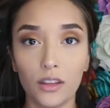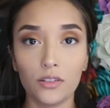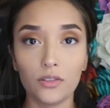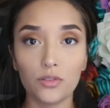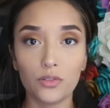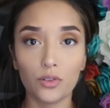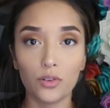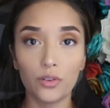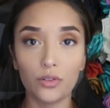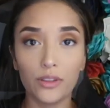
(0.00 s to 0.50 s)

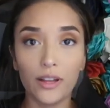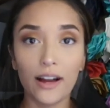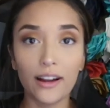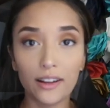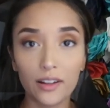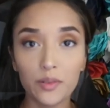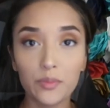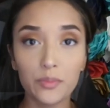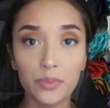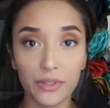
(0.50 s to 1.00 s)
So
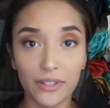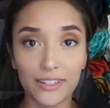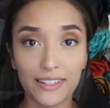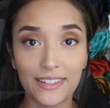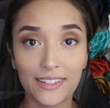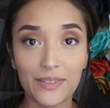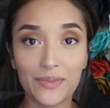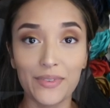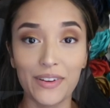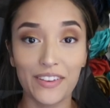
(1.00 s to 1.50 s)
that
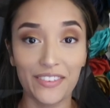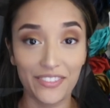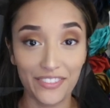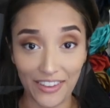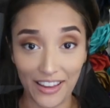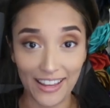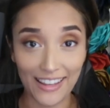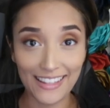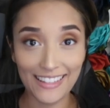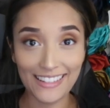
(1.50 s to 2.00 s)
completes my
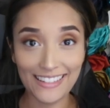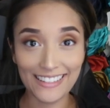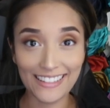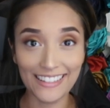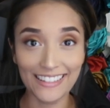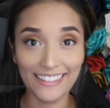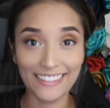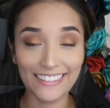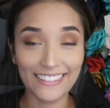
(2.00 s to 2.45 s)
face.